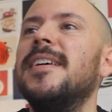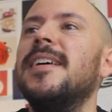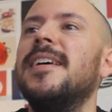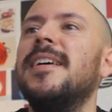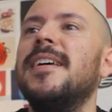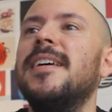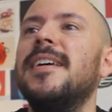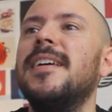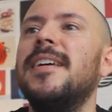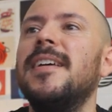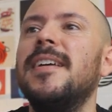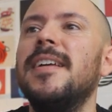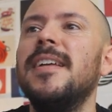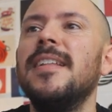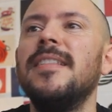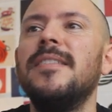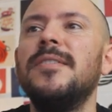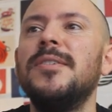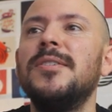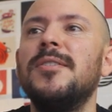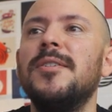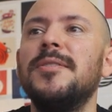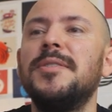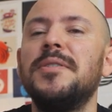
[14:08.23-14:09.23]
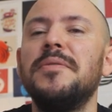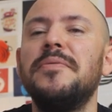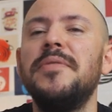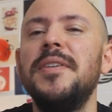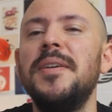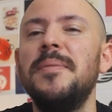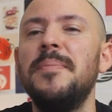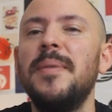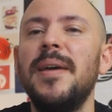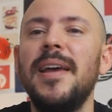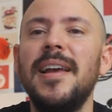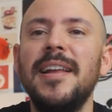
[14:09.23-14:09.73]
and there's lots of
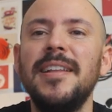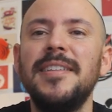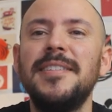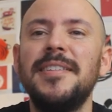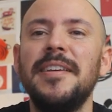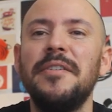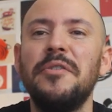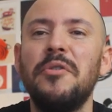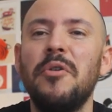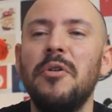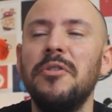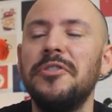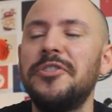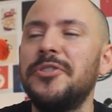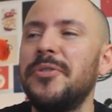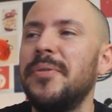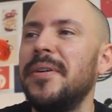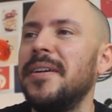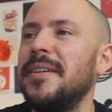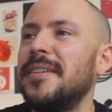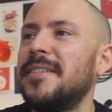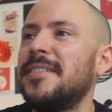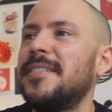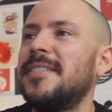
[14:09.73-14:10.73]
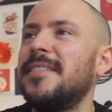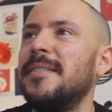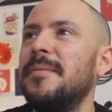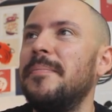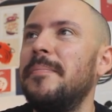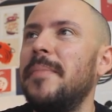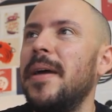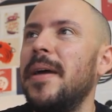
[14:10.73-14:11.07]
emails and contracts and